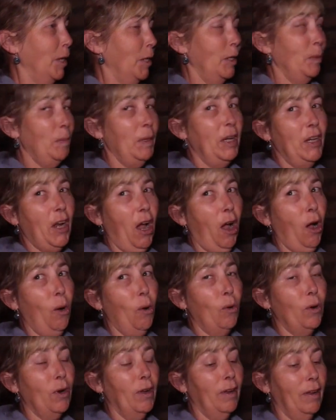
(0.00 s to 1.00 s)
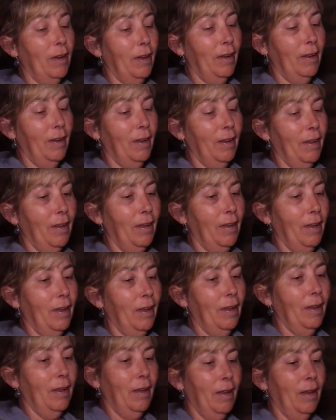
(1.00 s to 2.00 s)
You've been told. Yeah.
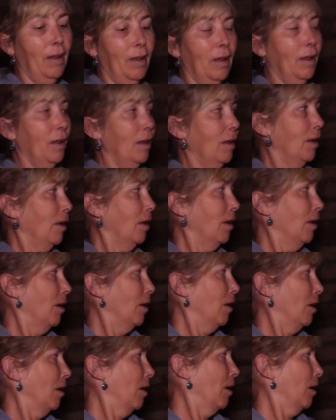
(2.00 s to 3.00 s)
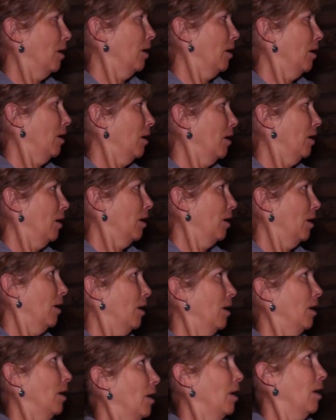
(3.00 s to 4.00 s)
Any questions you want to give,
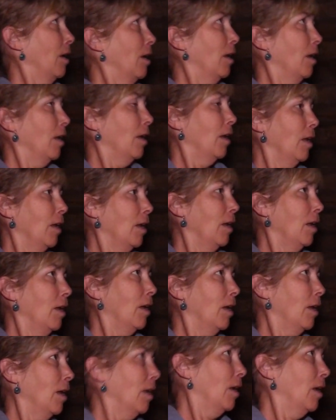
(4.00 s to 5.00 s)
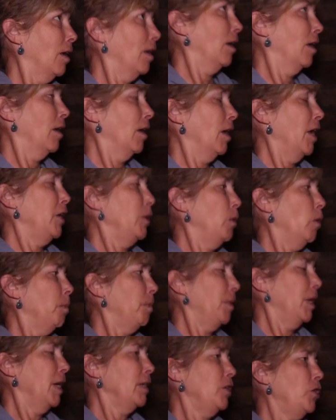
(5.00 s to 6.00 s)
Mum? Are you
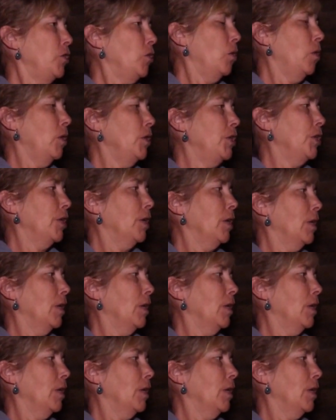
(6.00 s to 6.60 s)
at peace, George?